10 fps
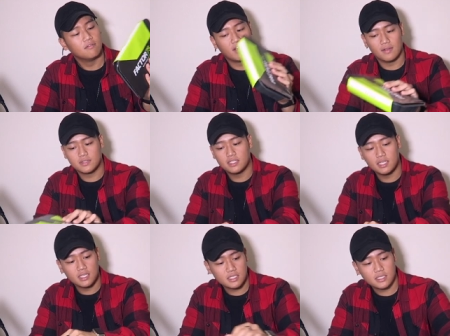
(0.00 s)

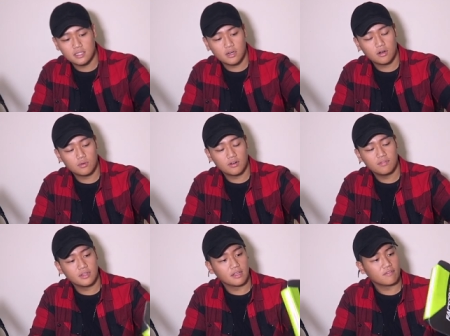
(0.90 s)
560. They're all
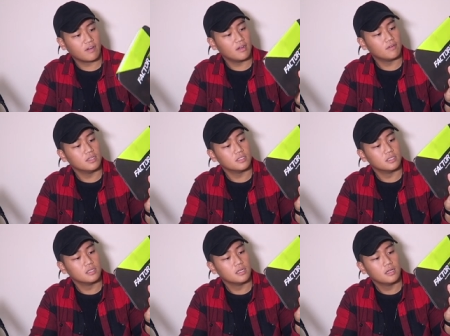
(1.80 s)
roughly like
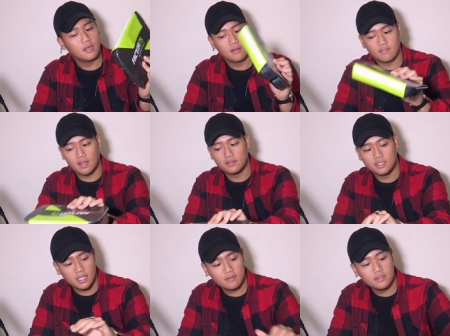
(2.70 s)
500,
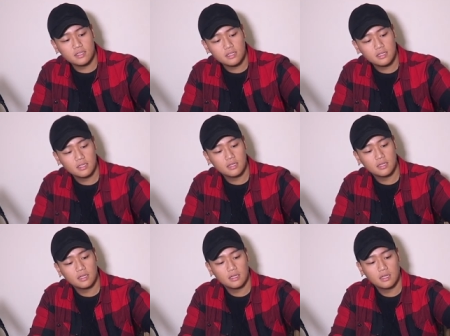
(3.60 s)
570.
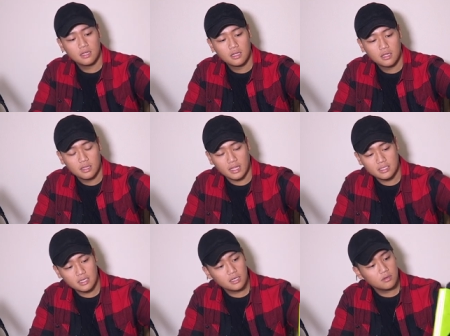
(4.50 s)

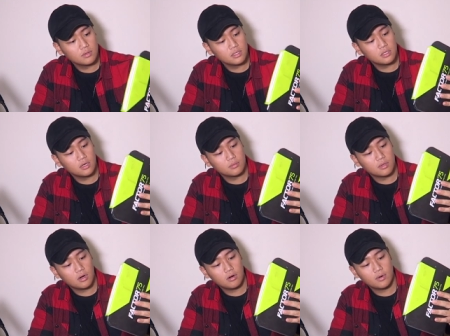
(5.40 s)
That's kind of really dope.
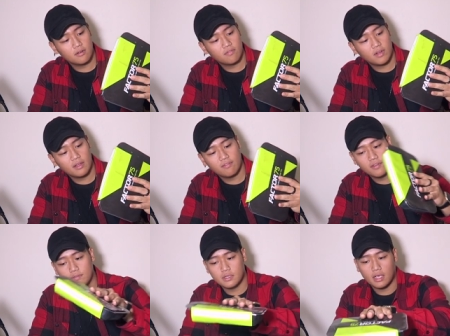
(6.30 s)
They're all around
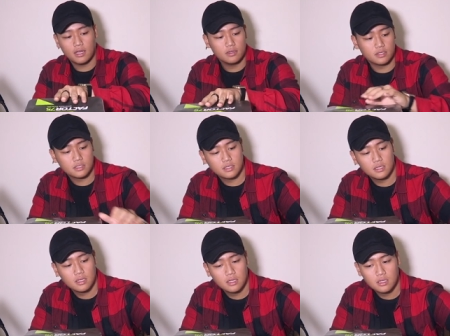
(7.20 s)
550 calories.
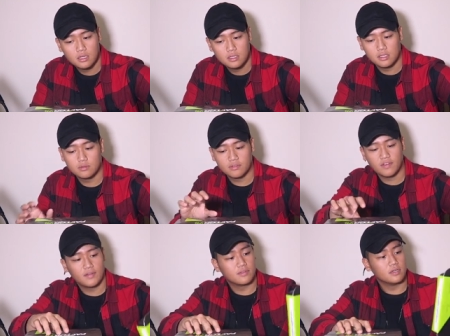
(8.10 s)
This one's
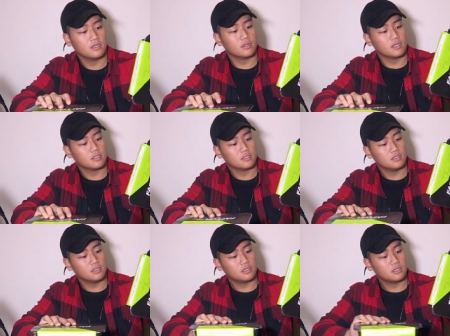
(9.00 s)
530 though, that's the
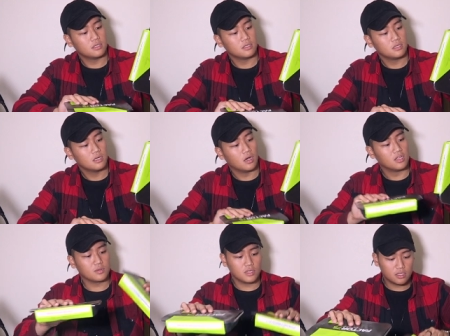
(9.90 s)
least. Oh,
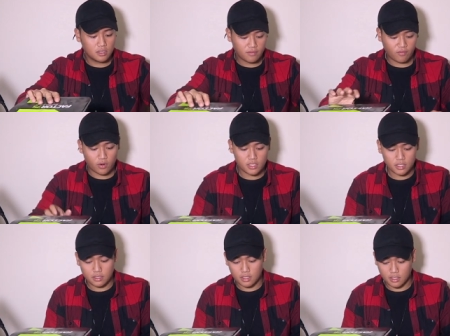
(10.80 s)
this one has only
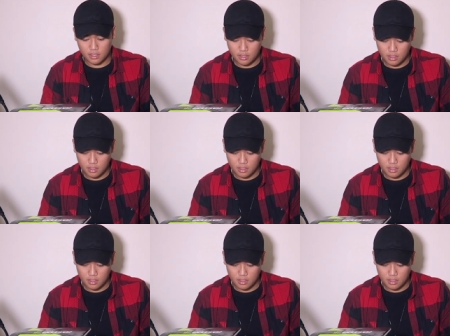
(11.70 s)
430.